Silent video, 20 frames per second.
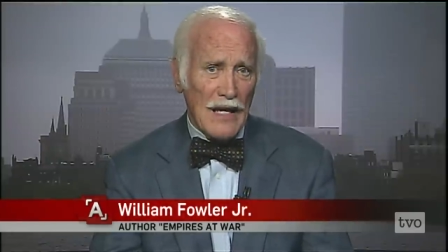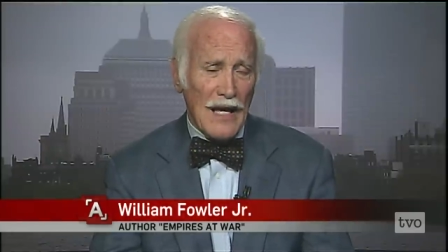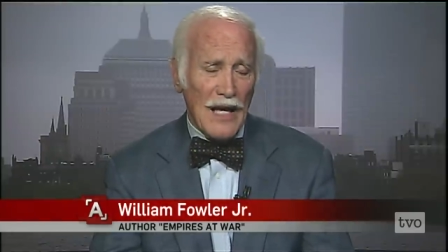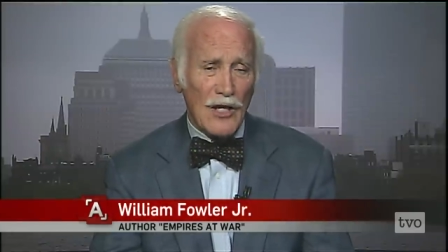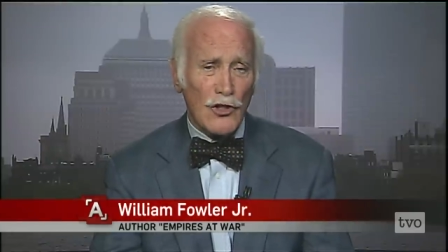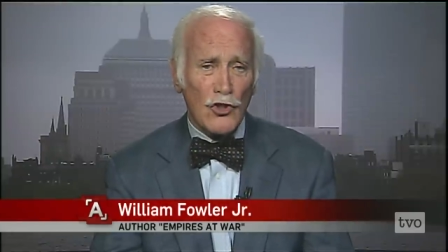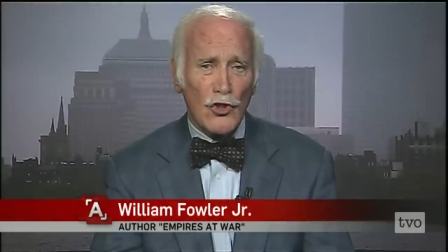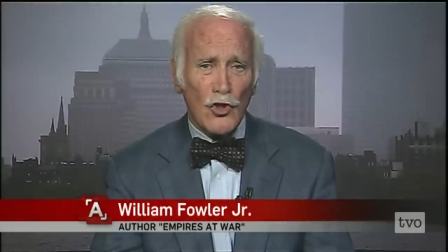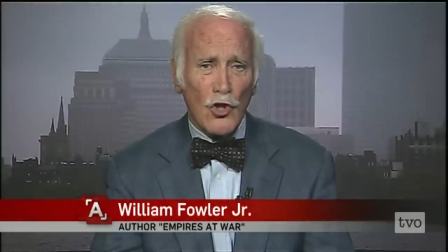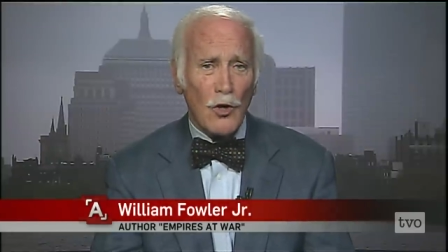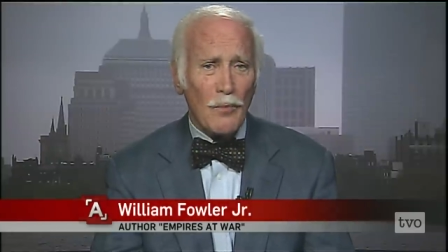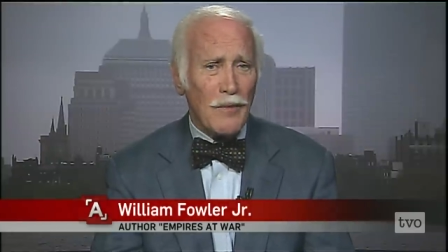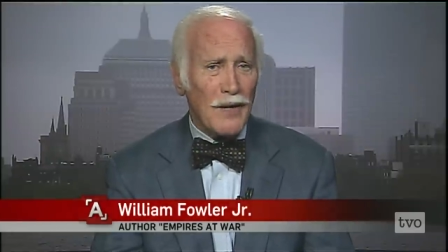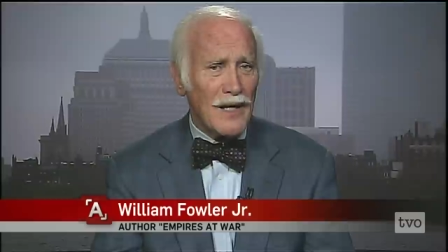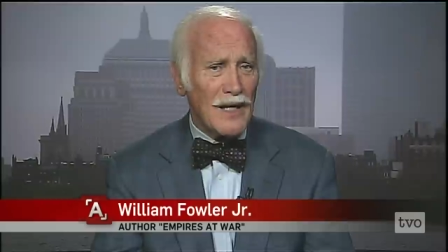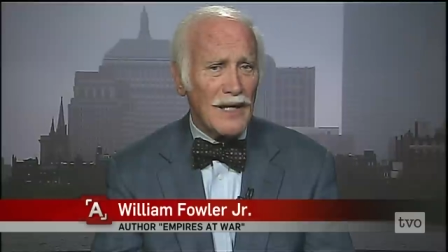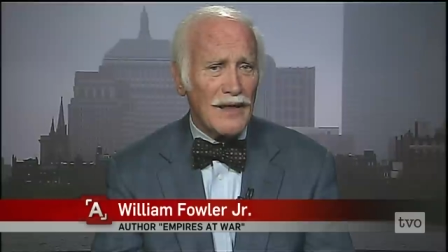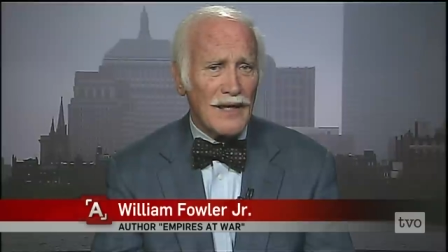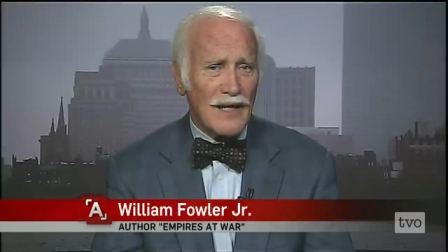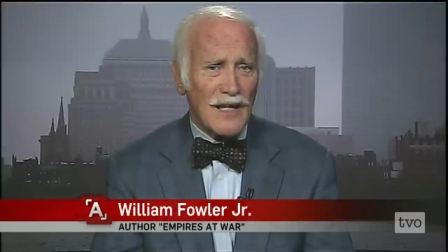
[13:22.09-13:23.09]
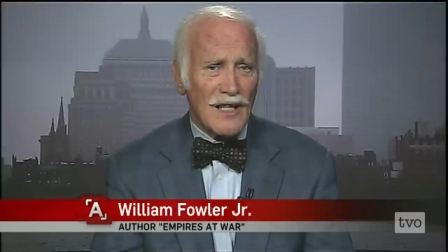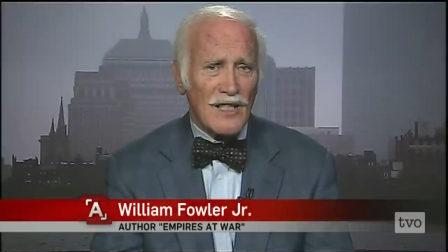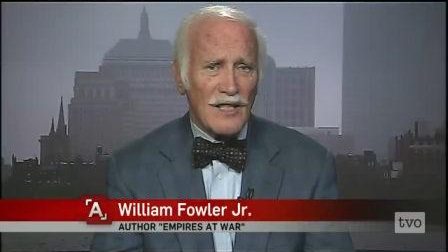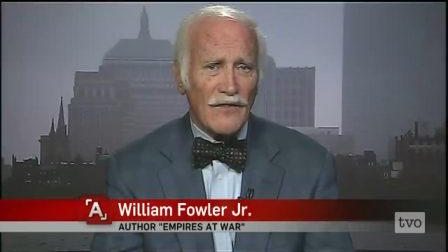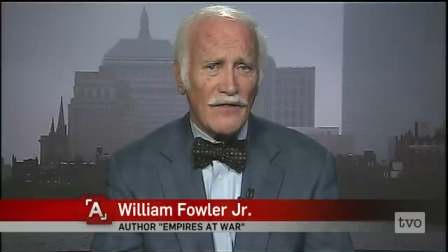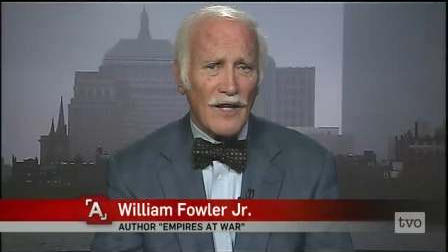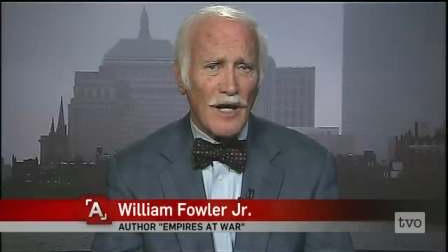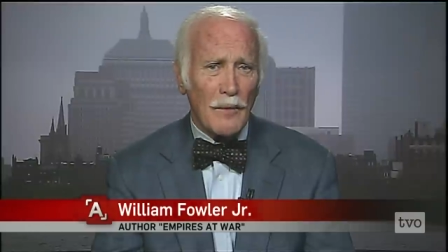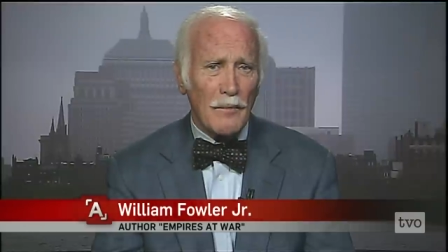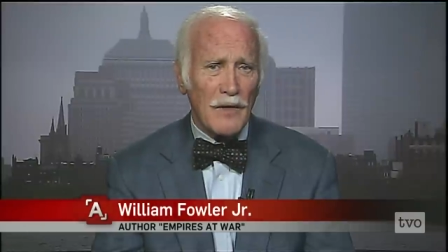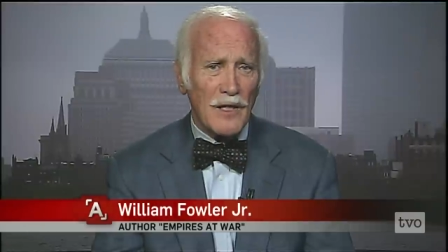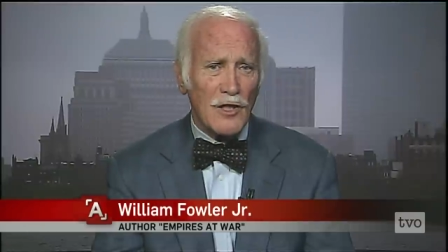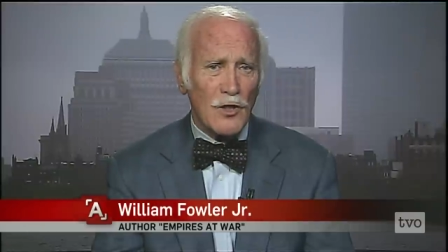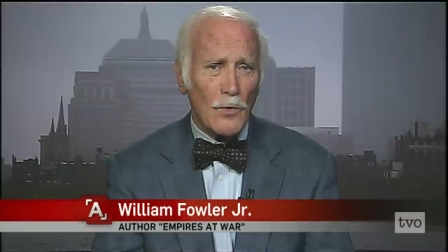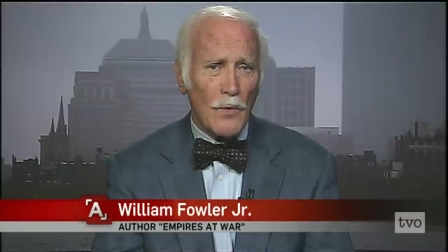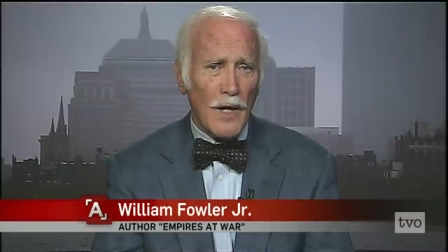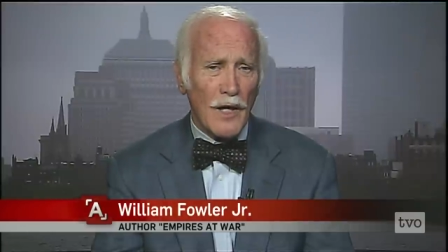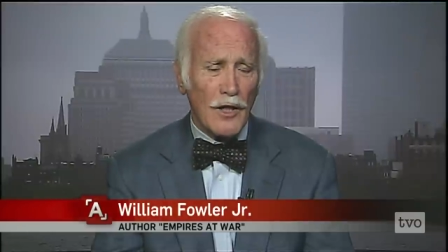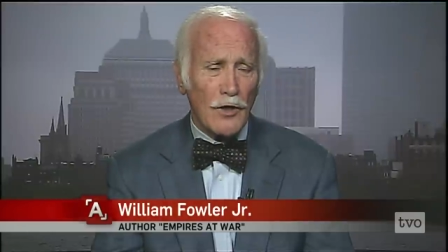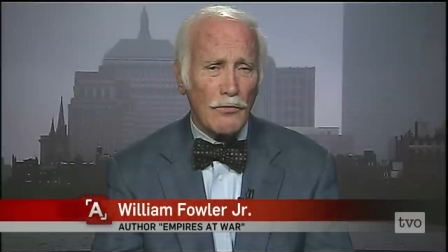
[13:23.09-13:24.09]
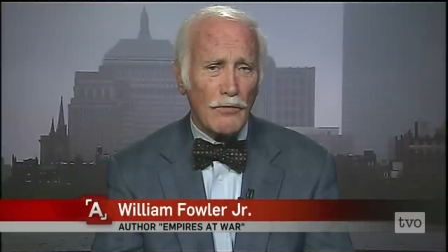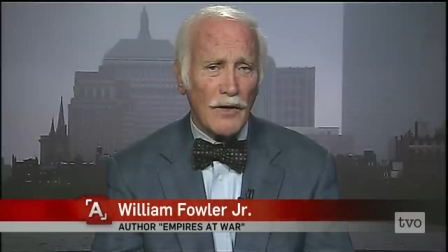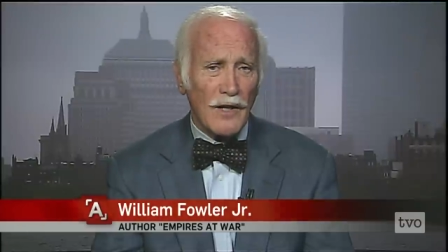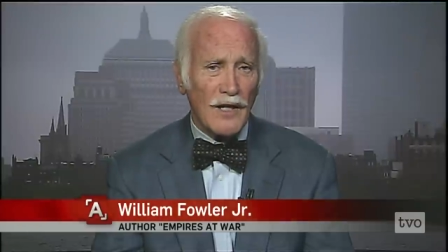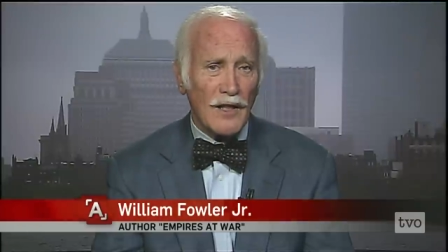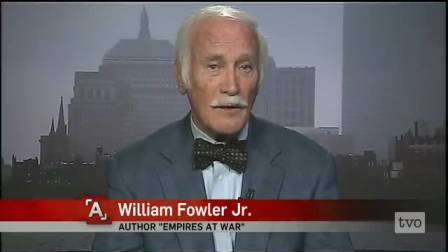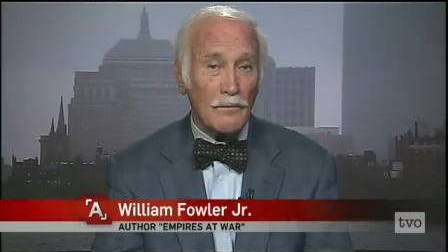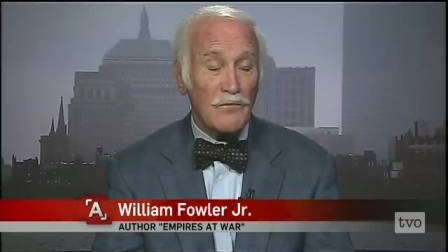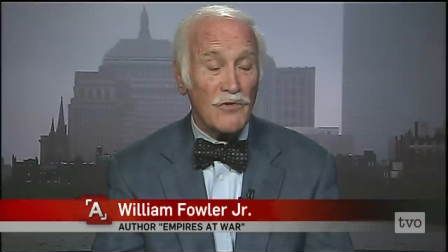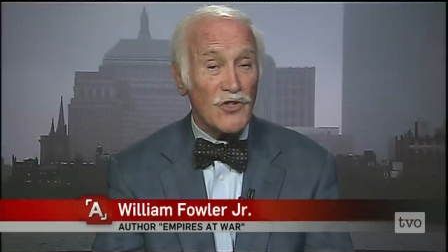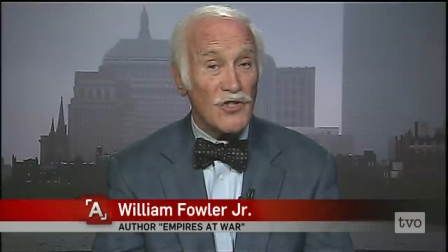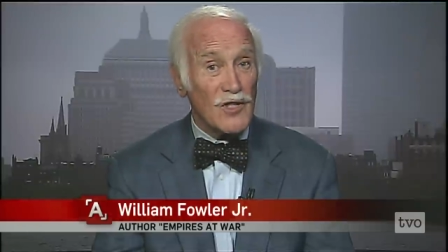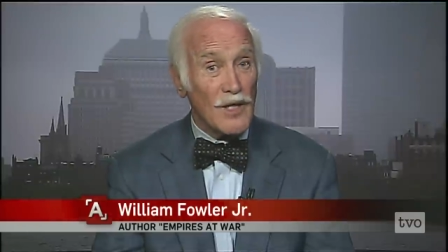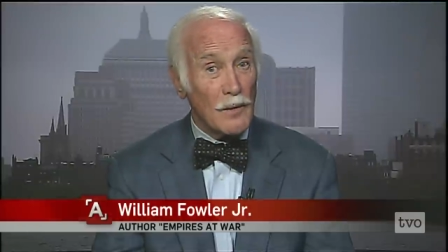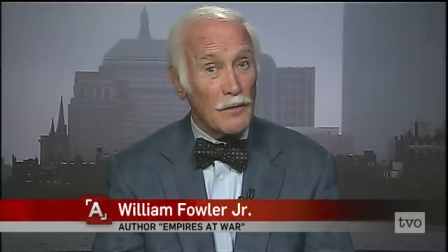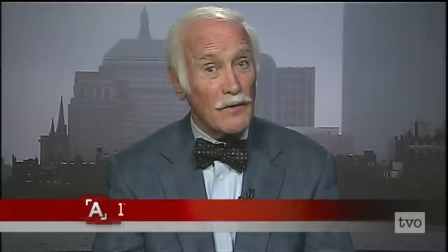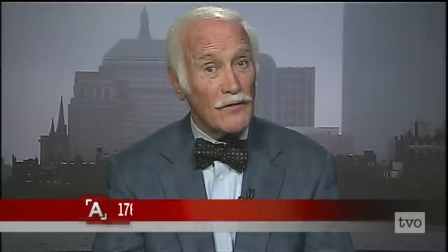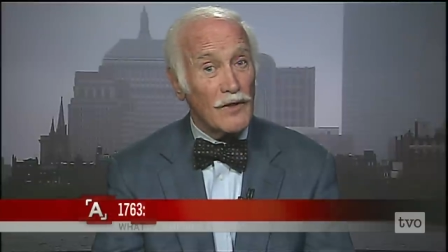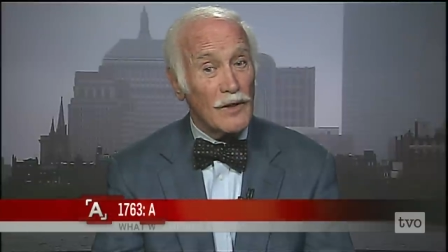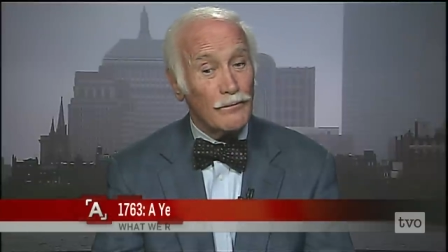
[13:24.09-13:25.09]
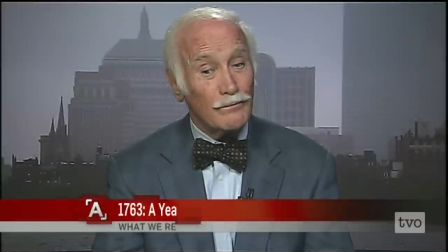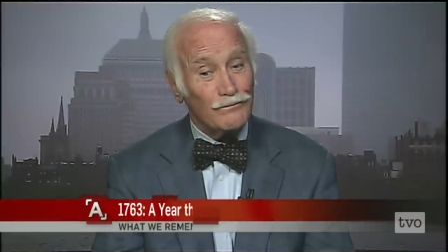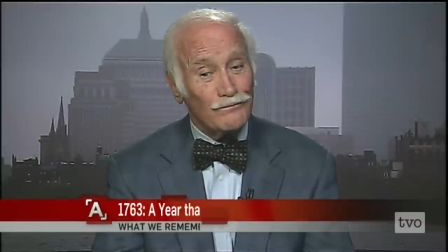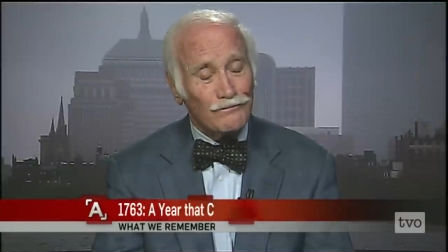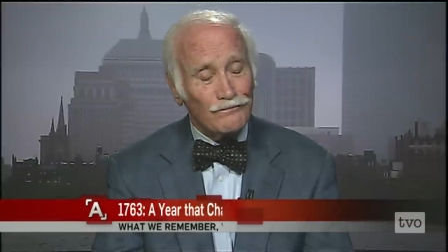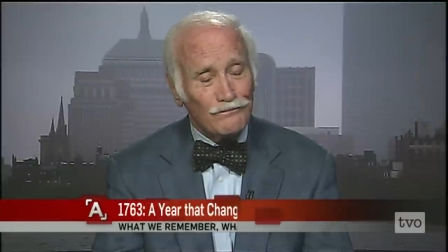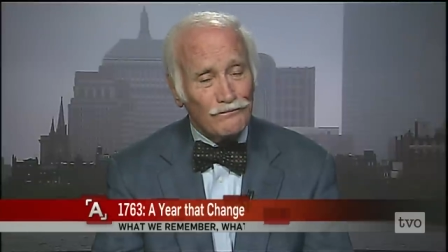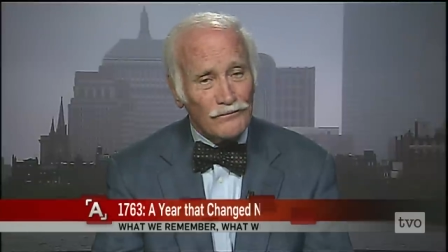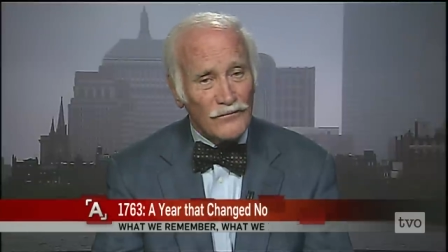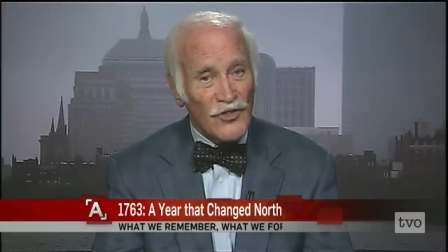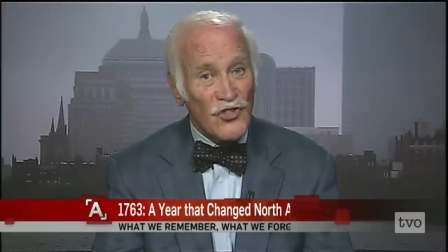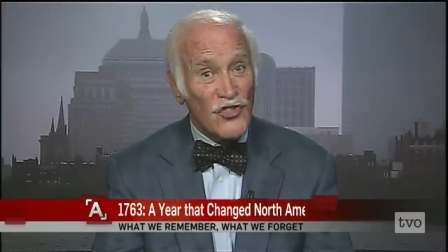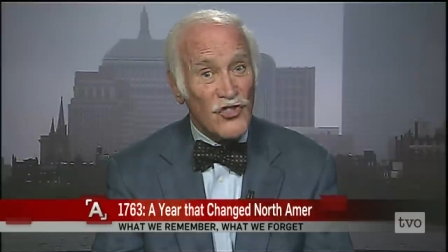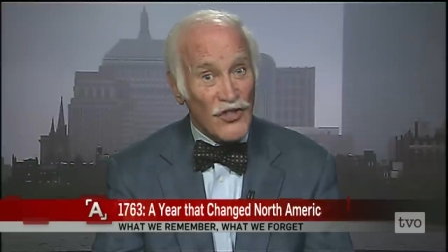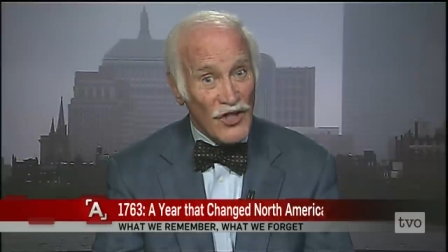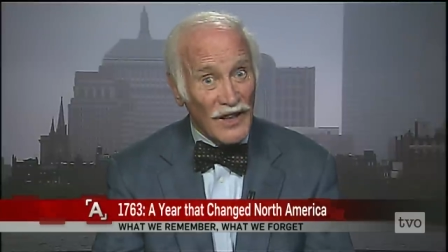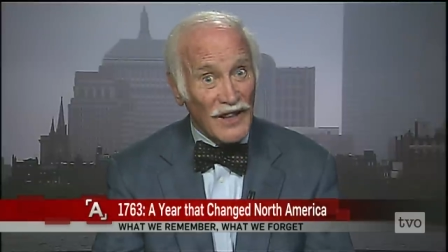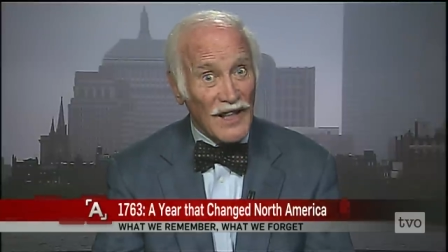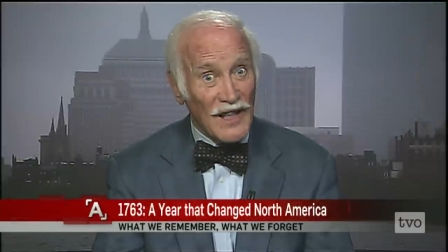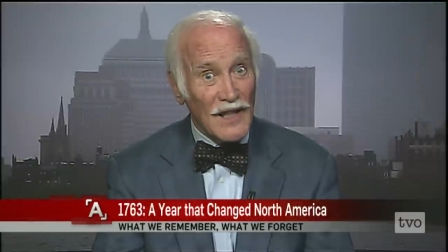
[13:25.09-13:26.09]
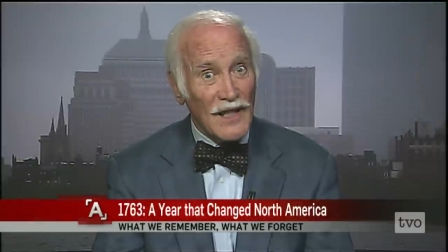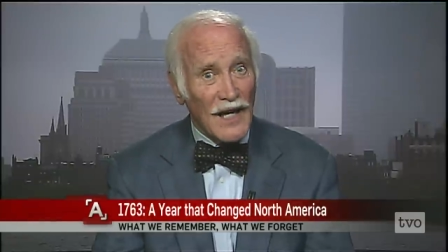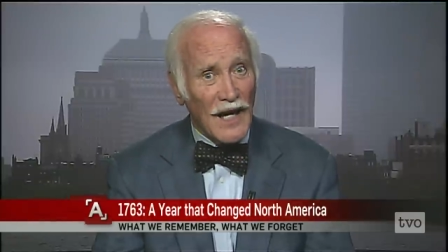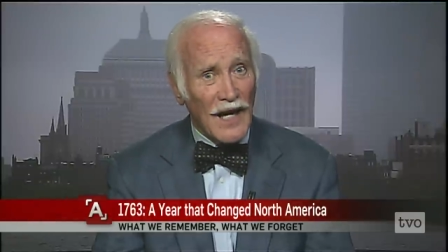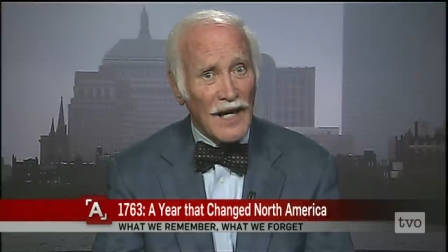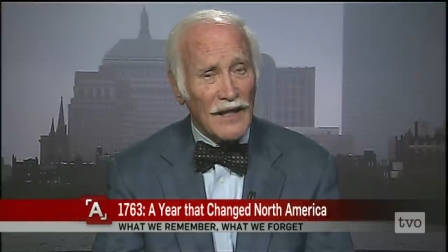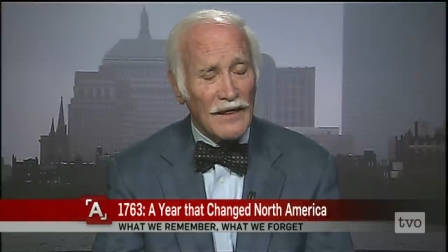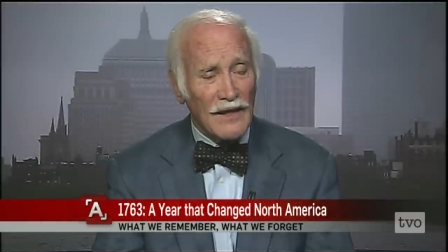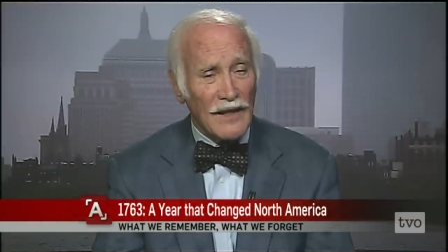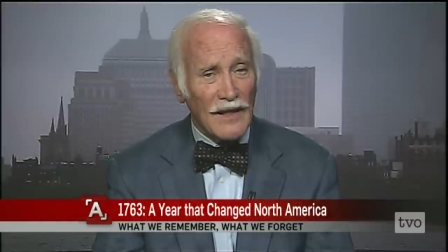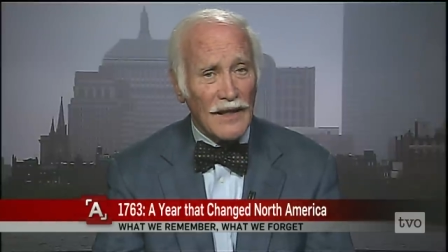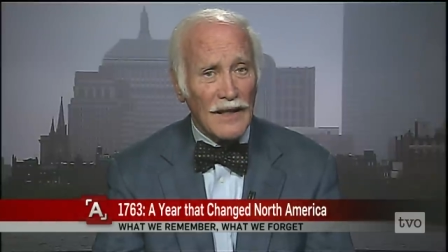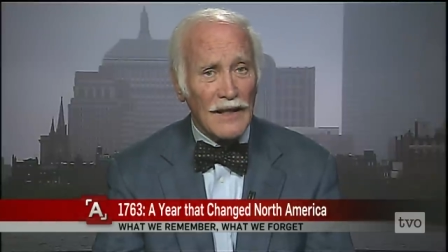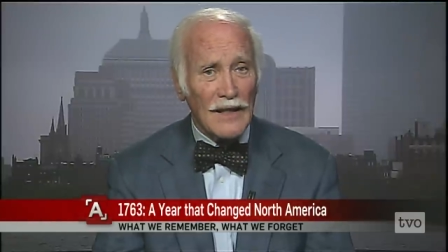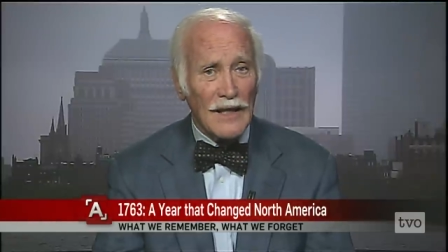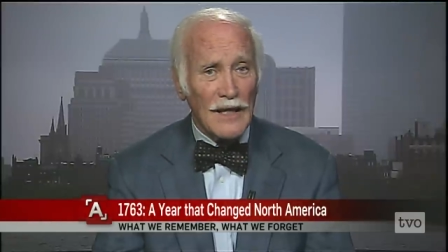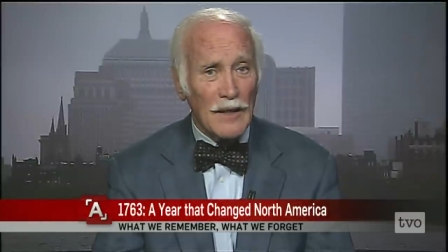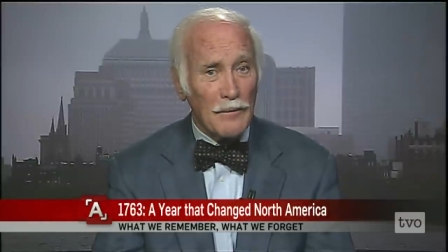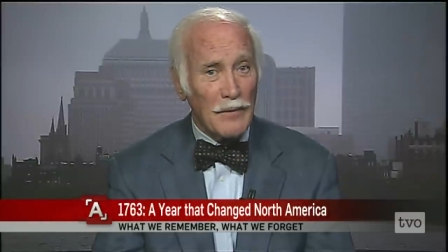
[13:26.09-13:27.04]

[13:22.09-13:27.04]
And so many things have come into our curriculum, some of them silly, I think,